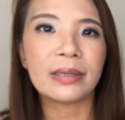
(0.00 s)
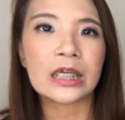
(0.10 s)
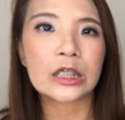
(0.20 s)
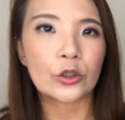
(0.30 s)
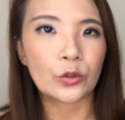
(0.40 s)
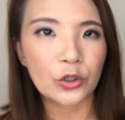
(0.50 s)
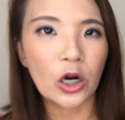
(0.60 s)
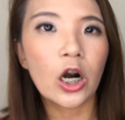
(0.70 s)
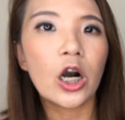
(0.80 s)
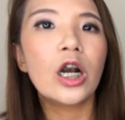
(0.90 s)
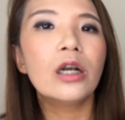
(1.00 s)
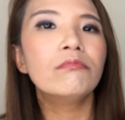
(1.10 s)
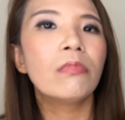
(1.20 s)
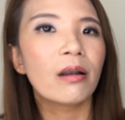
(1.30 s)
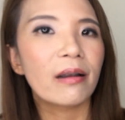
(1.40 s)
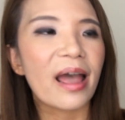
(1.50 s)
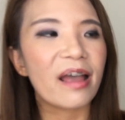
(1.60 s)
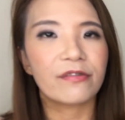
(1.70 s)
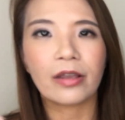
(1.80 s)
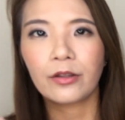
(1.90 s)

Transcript: means to turn left.